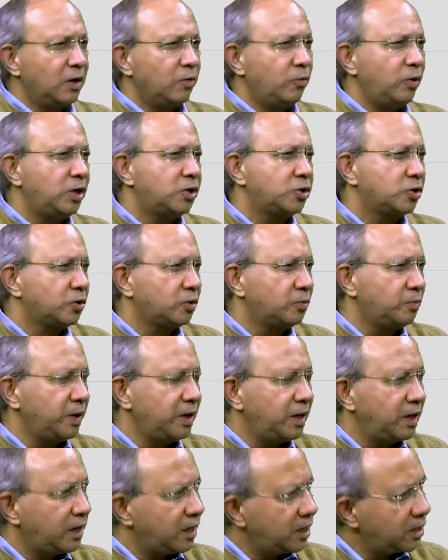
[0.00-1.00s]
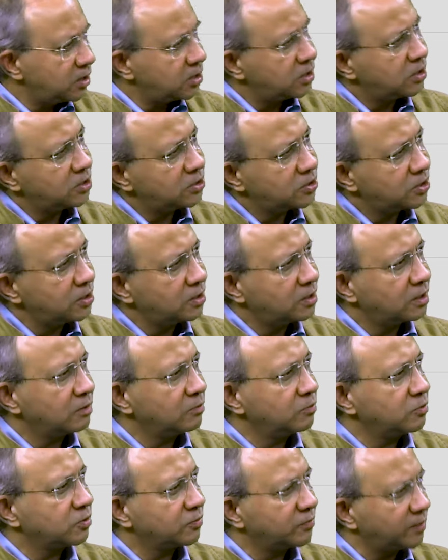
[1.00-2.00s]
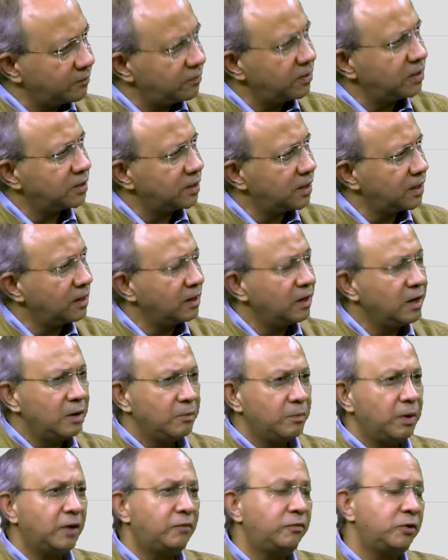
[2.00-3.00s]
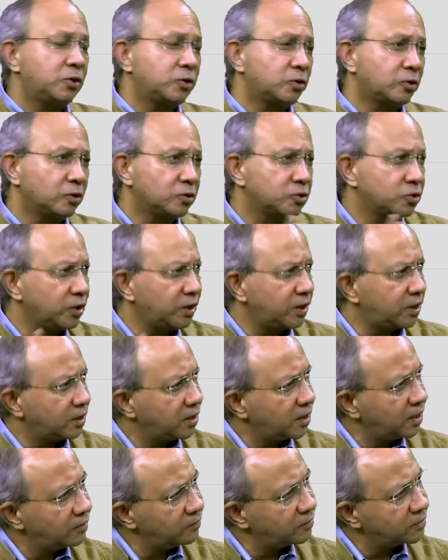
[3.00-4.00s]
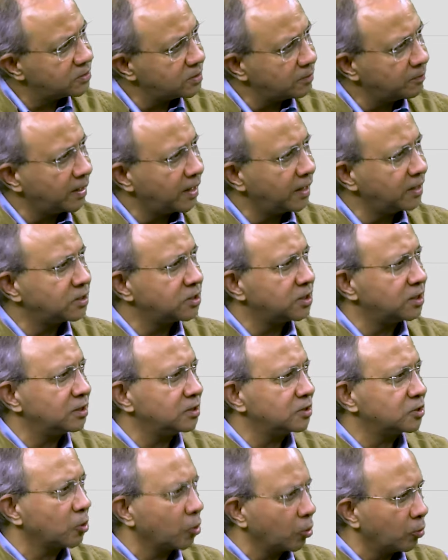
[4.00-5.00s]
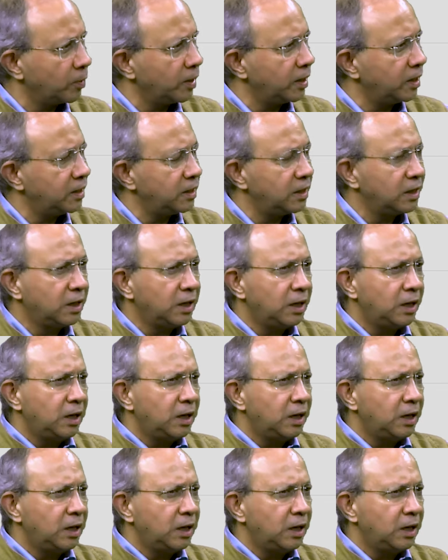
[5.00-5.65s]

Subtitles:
We should be indigenous in terms of everything, but we should also integrate with supply chains globally.